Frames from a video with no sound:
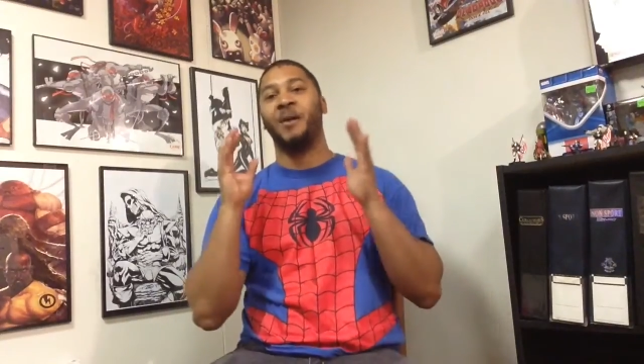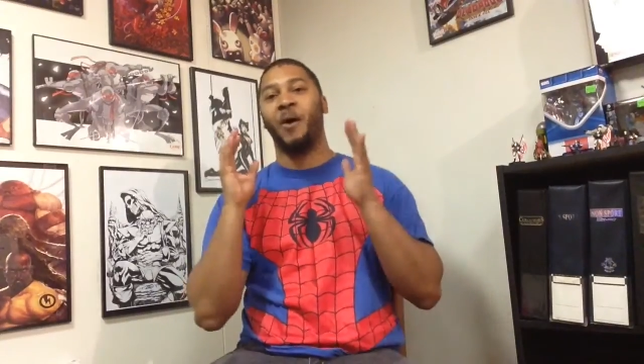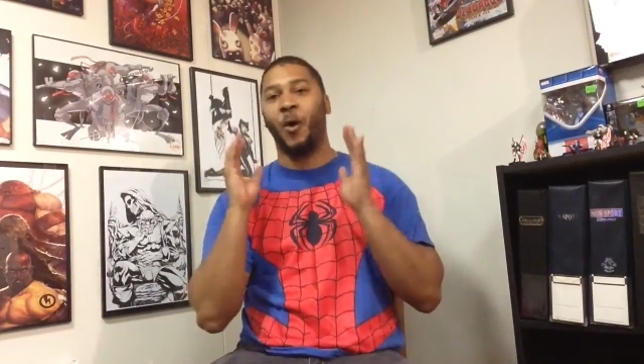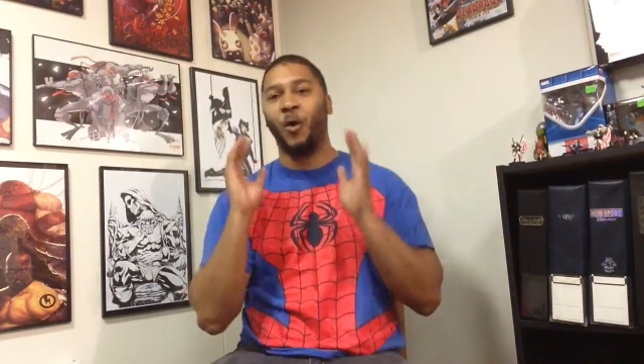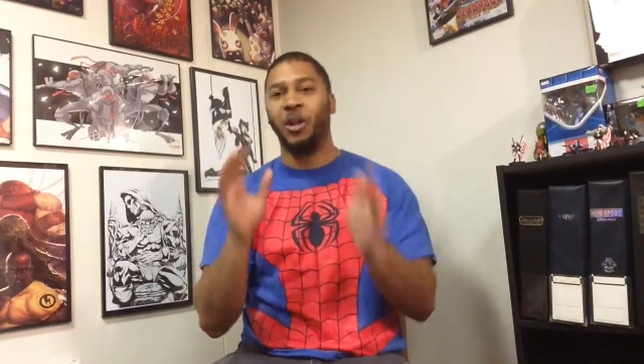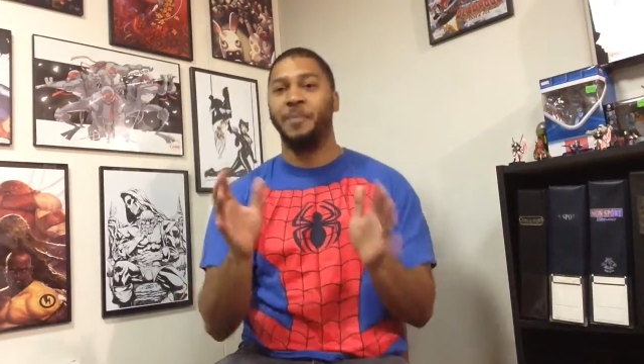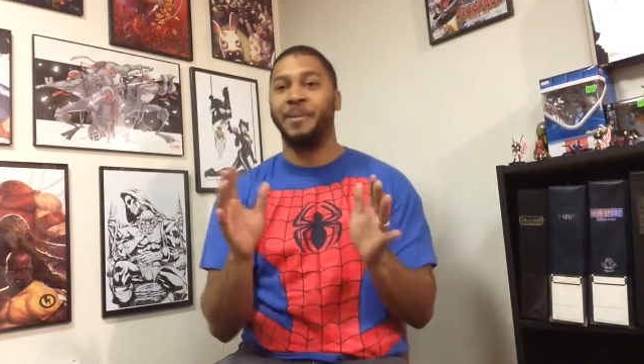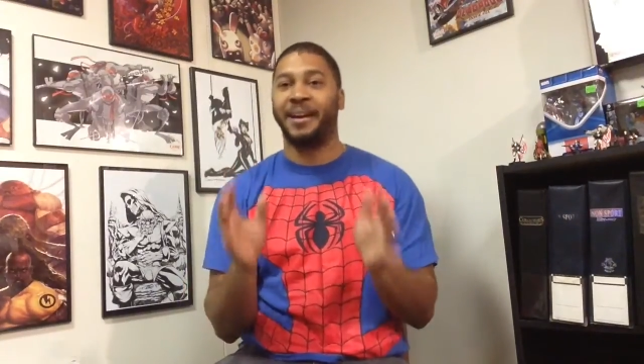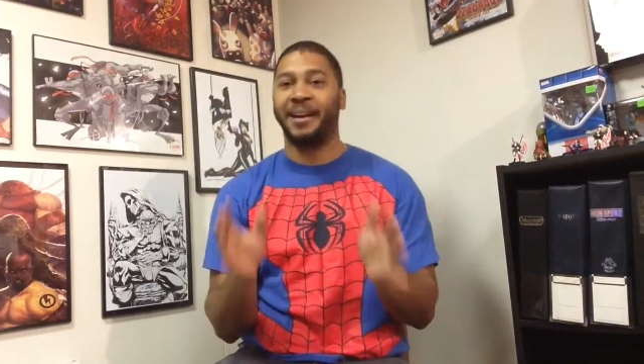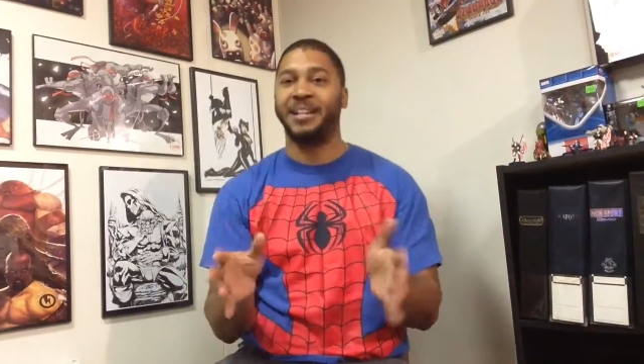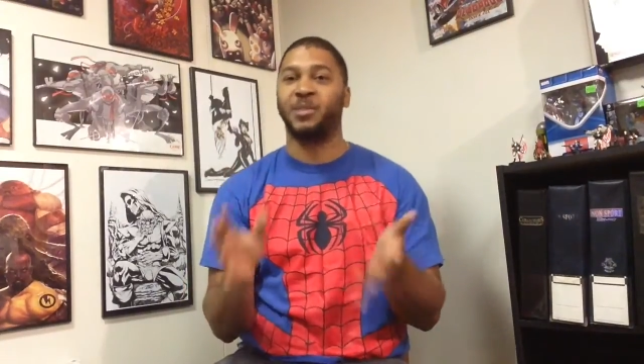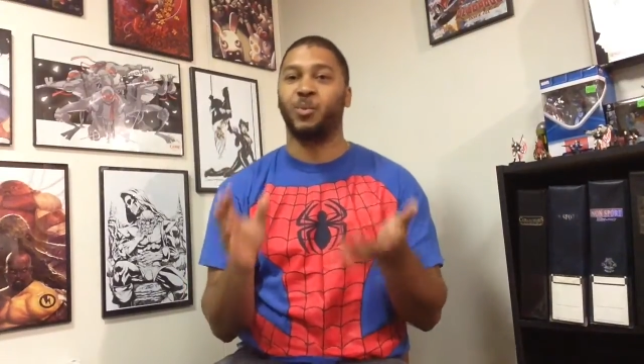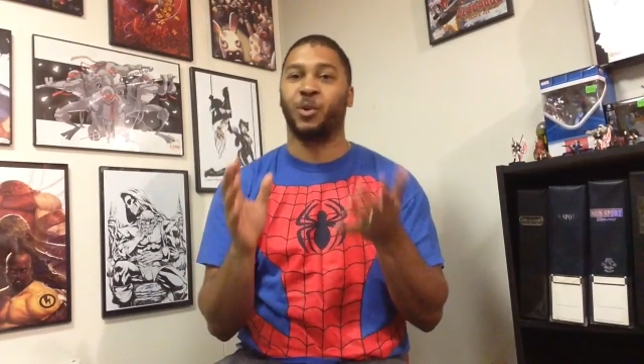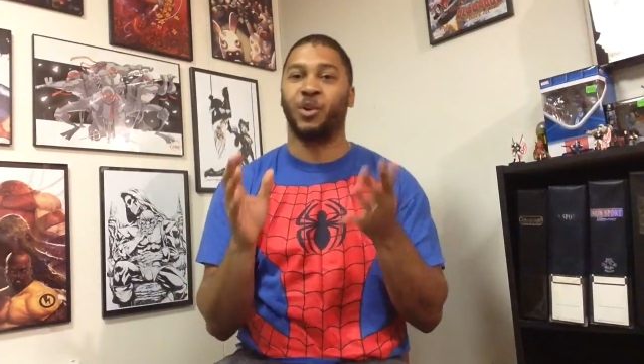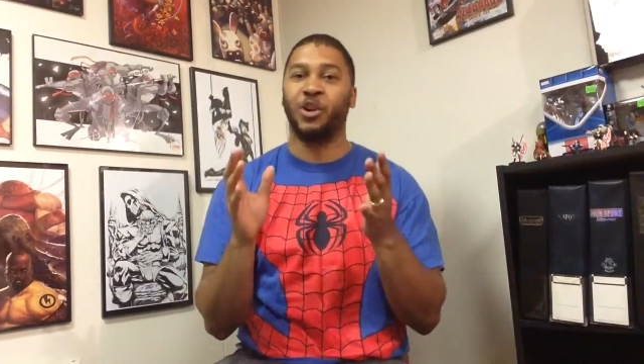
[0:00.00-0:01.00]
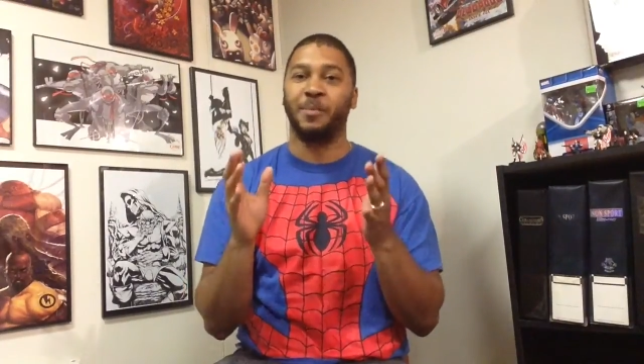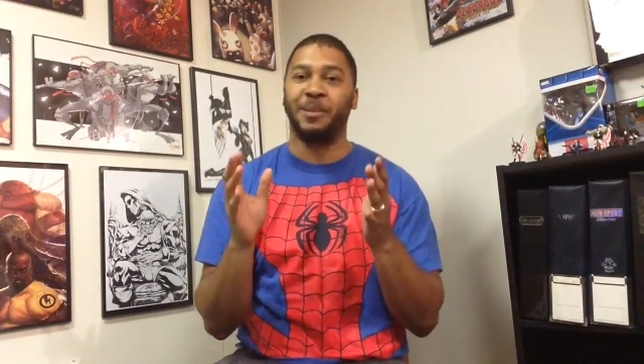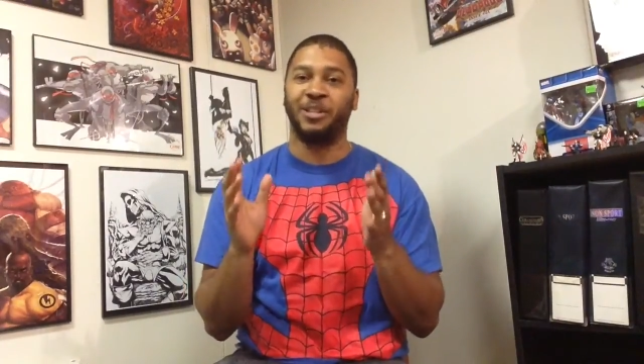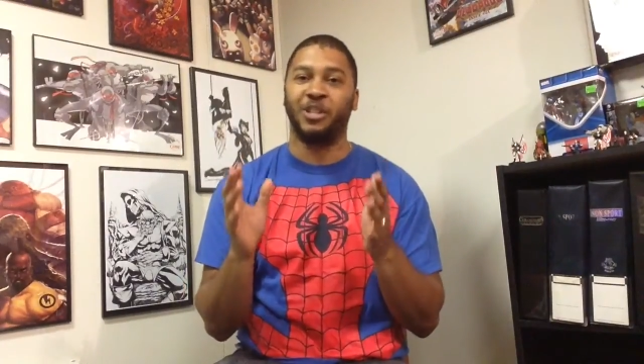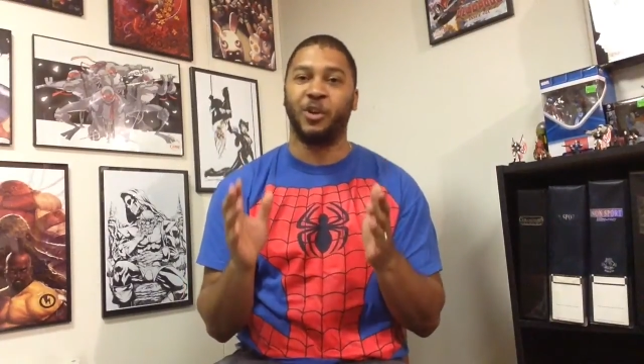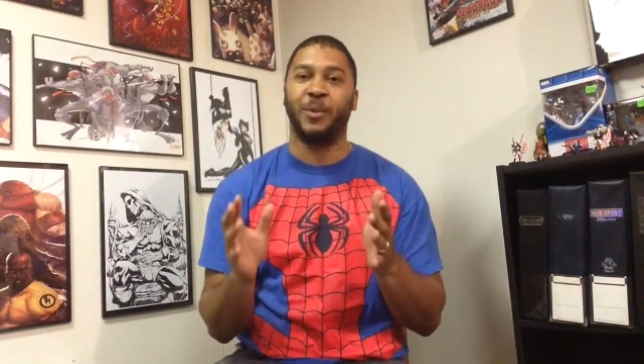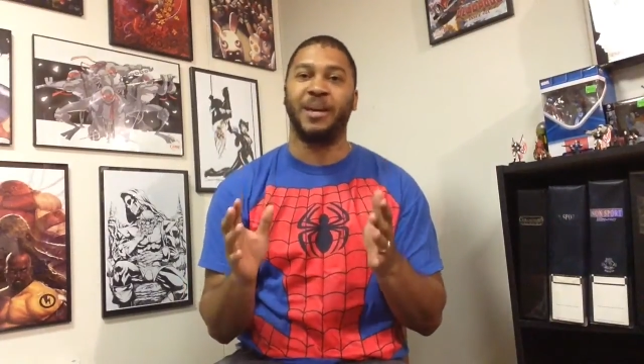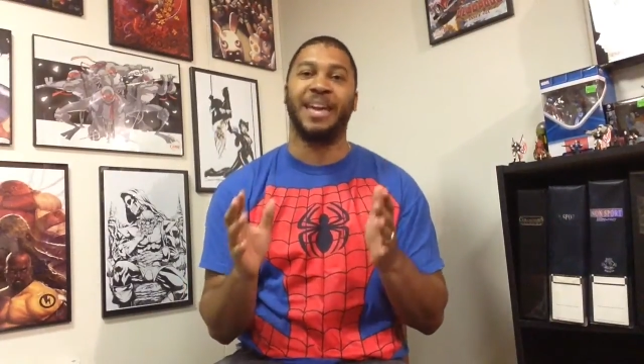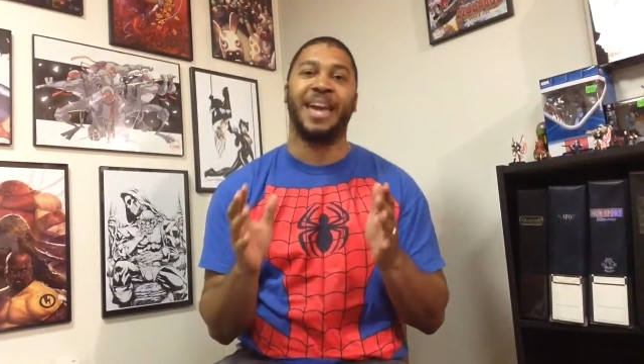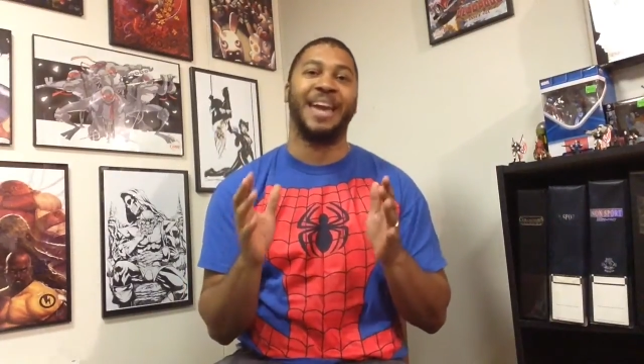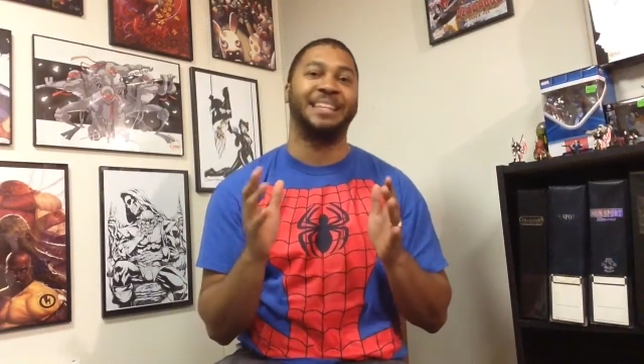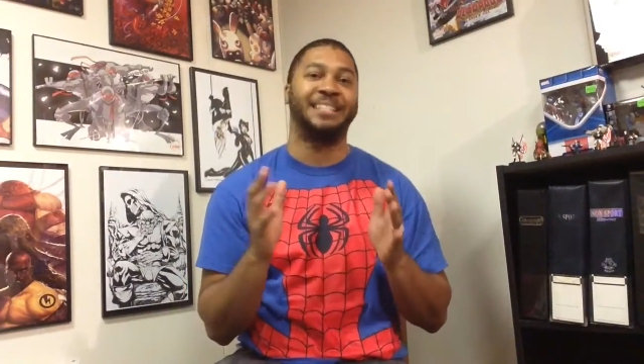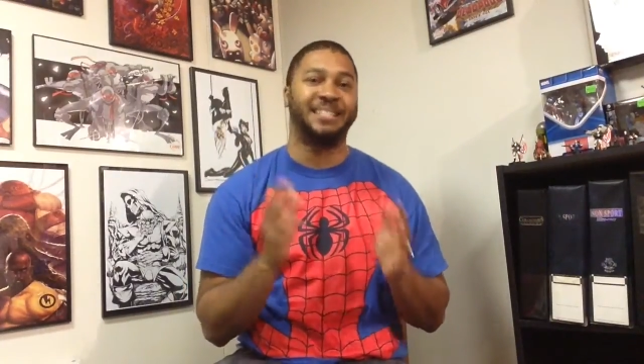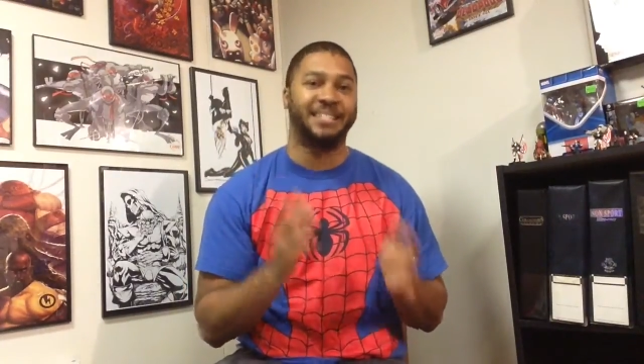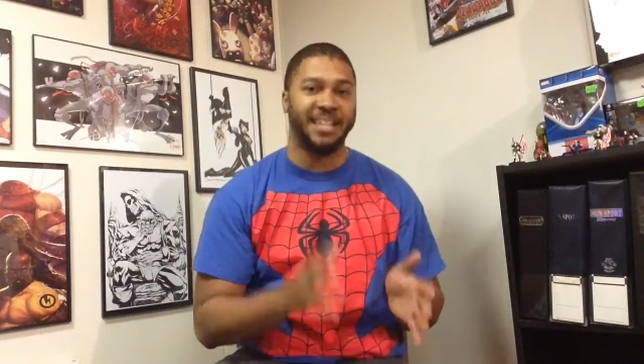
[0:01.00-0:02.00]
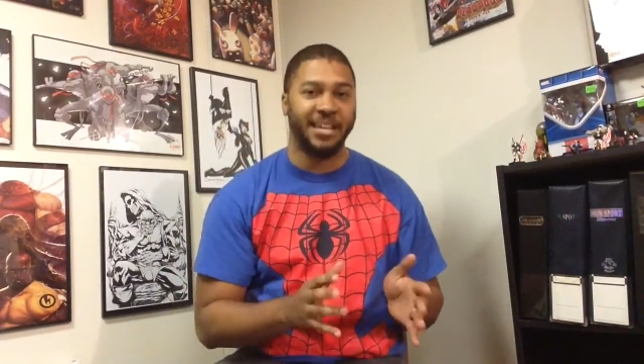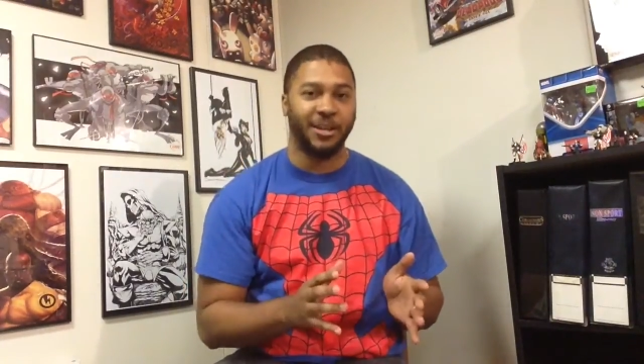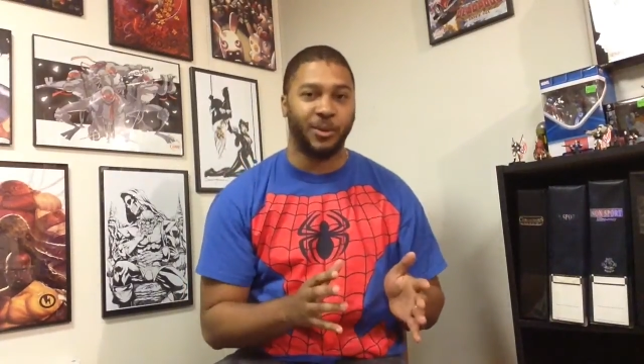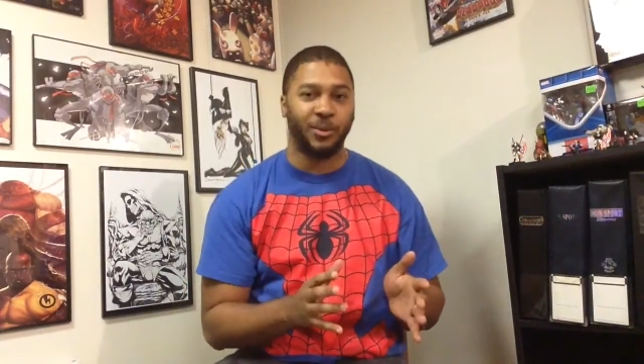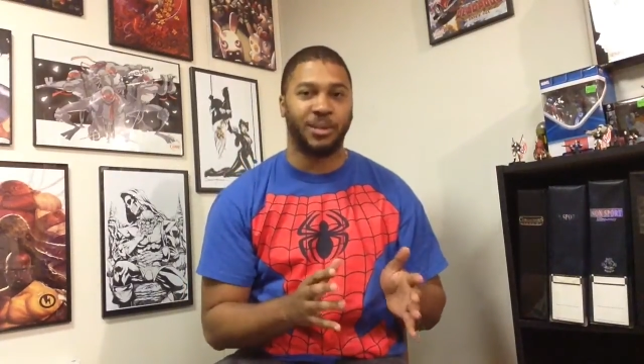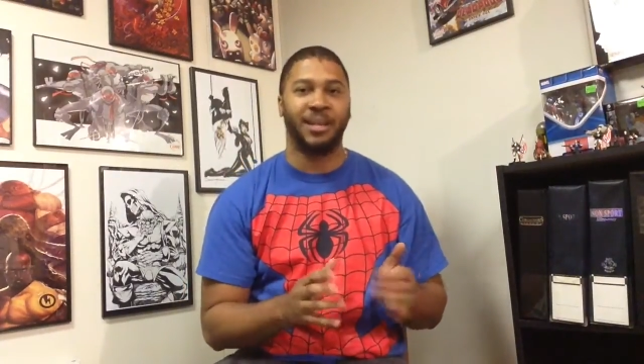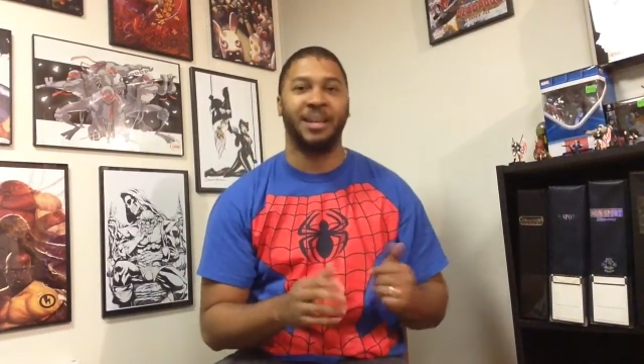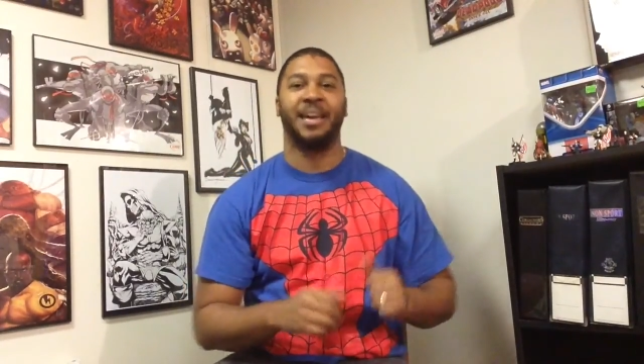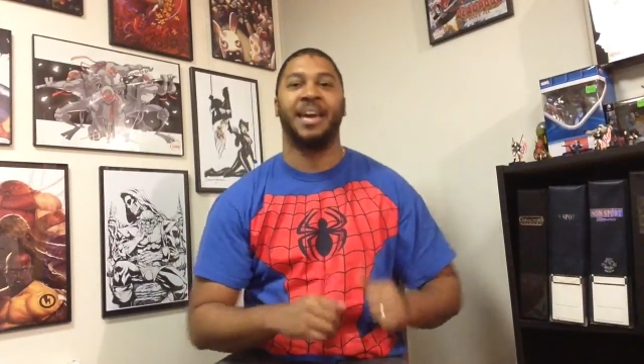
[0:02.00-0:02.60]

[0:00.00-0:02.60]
Only because we're going to be doing a sealed.